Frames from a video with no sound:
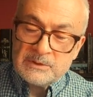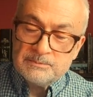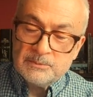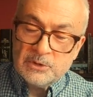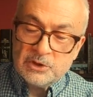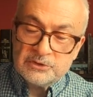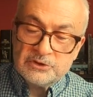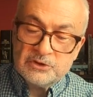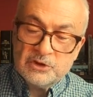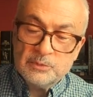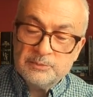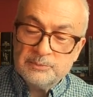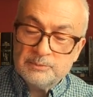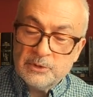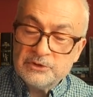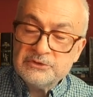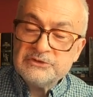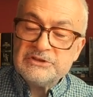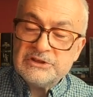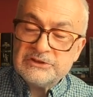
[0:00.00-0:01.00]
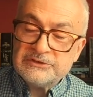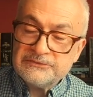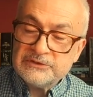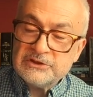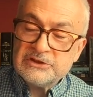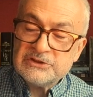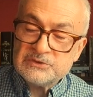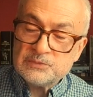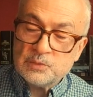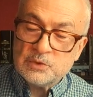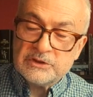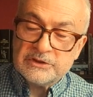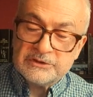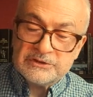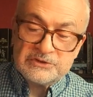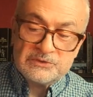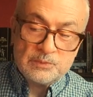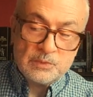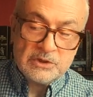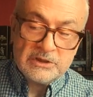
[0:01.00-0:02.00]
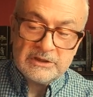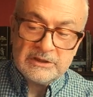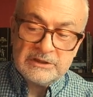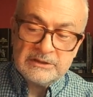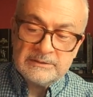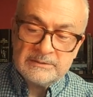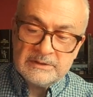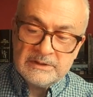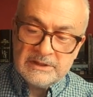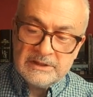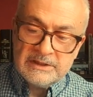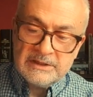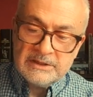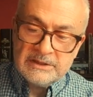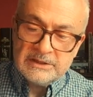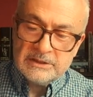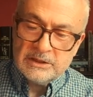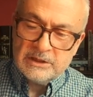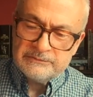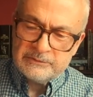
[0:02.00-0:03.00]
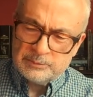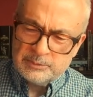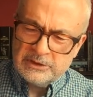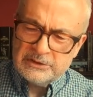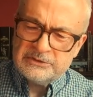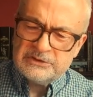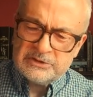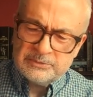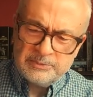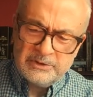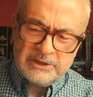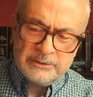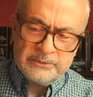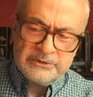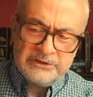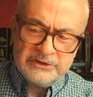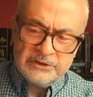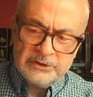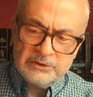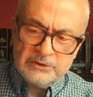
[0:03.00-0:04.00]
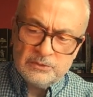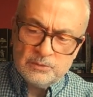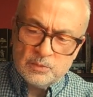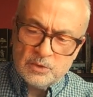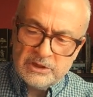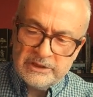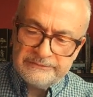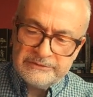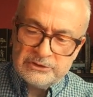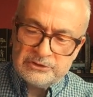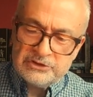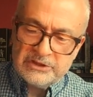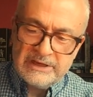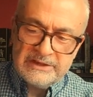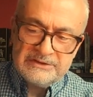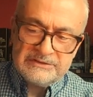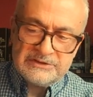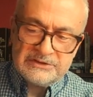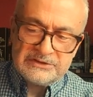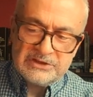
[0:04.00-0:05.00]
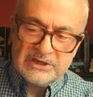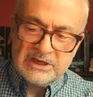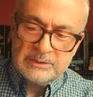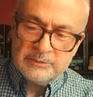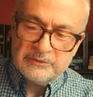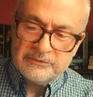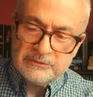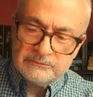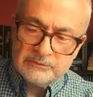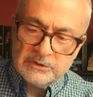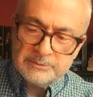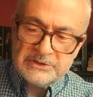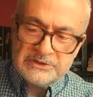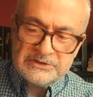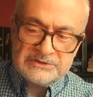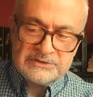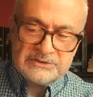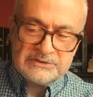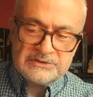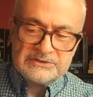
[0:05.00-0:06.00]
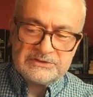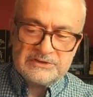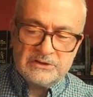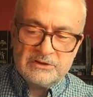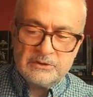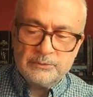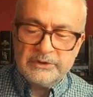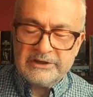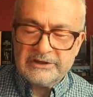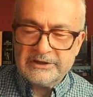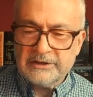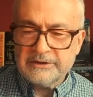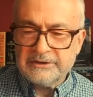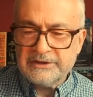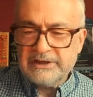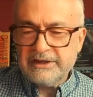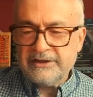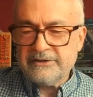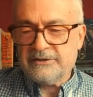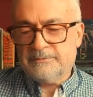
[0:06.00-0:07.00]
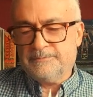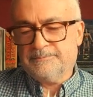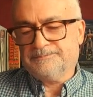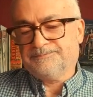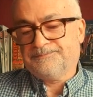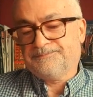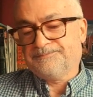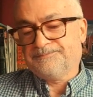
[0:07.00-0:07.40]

Montgom Monty's first words were, I've a bone to pick with you. Why have you changed the time of the Robinsons so that we can't hear them?